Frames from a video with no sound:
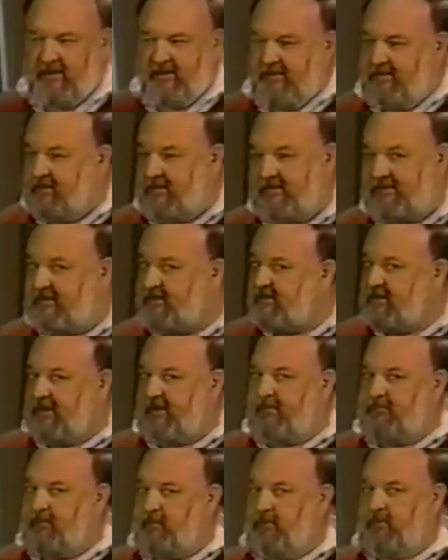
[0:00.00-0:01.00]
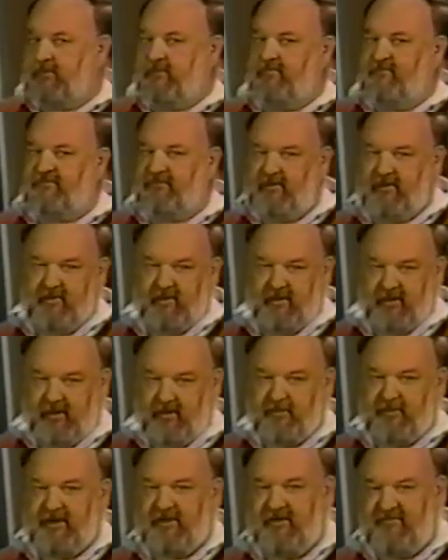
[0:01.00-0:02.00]
This is not important for an
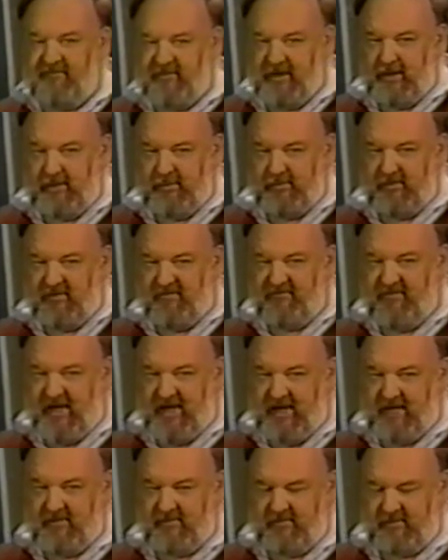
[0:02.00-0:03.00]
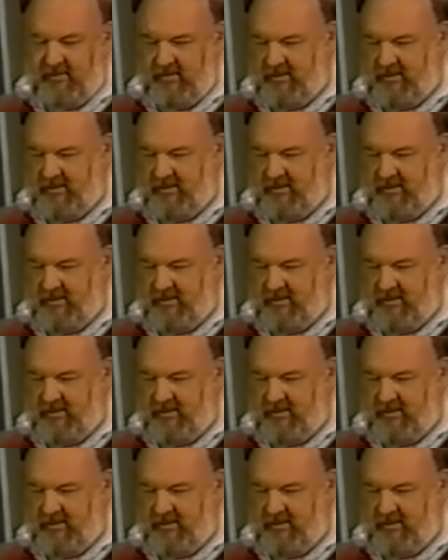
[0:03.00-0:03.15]
airplane that flies real fast.